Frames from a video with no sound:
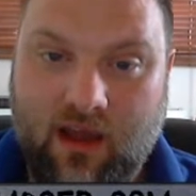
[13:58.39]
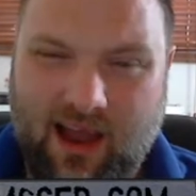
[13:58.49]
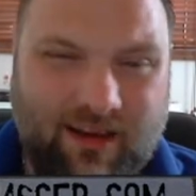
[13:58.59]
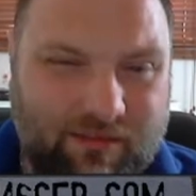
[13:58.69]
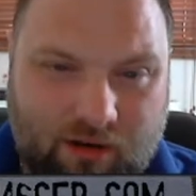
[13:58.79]

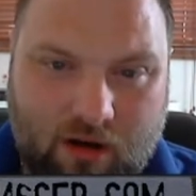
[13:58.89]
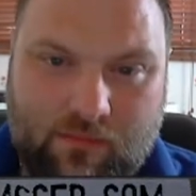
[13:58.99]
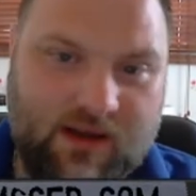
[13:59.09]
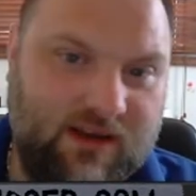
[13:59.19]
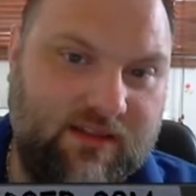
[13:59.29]
I haven't got
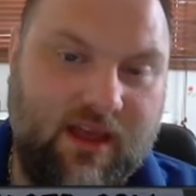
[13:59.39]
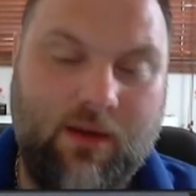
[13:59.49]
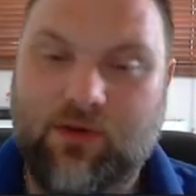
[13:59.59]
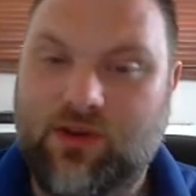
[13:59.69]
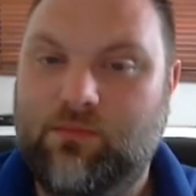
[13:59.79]
mine in there,
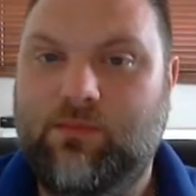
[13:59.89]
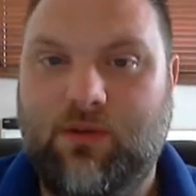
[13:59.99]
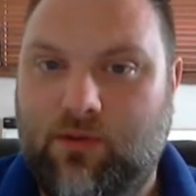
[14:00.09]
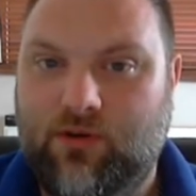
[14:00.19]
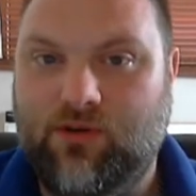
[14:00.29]
but
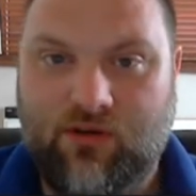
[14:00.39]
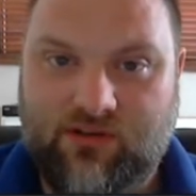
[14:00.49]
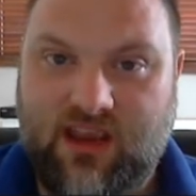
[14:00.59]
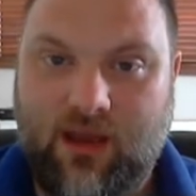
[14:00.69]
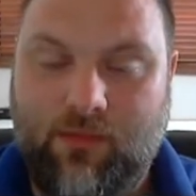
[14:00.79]
you put your
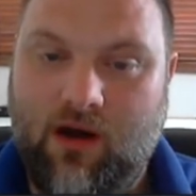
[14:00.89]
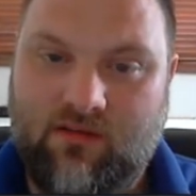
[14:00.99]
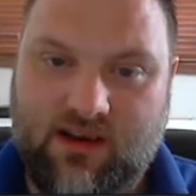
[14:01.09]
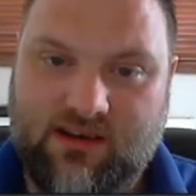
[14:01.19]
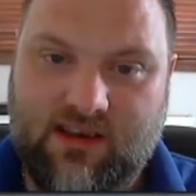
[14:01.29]

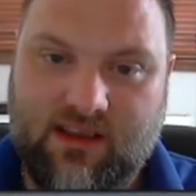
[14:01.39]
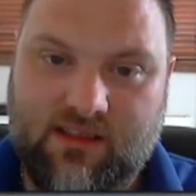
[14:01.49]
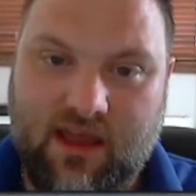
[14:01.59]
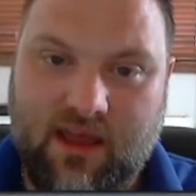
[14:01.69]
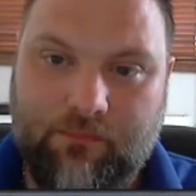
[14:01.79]
DMR ID
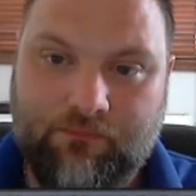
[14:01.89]
in there.